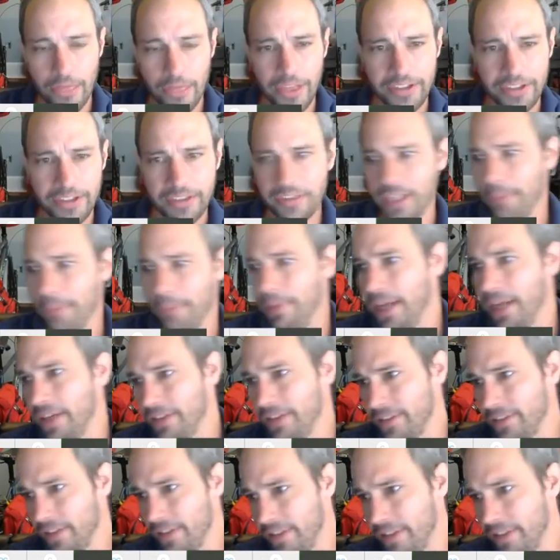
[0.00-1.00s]
This is the
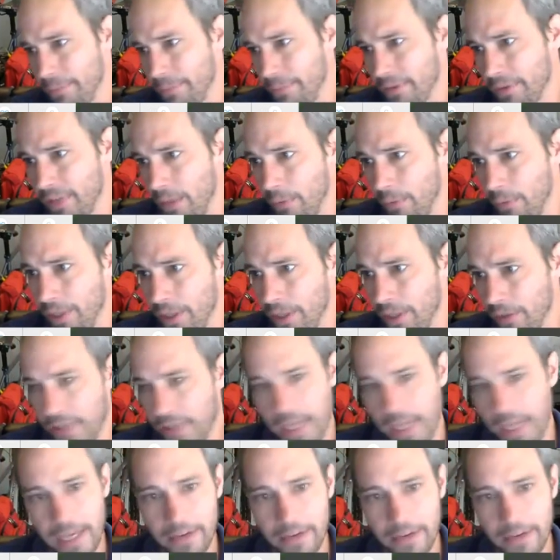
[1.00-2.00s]
appendix in the textbook that we use.